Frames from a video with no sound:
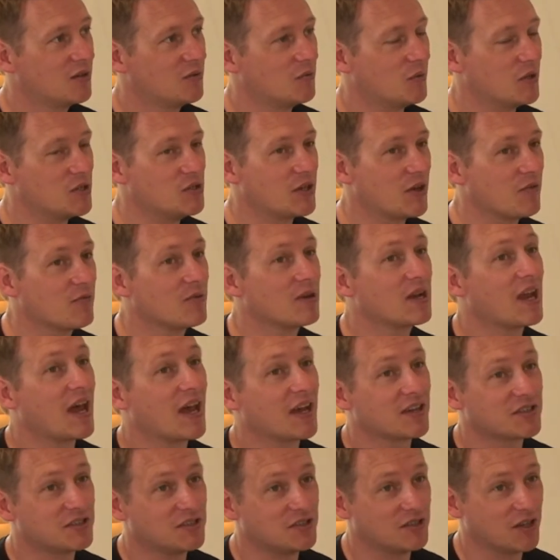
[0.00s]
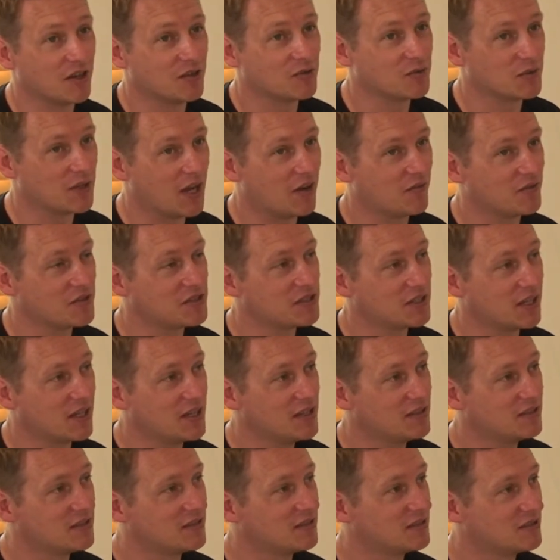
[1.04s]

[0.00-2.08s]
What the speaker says: When you get relaxed you go into an alpha state.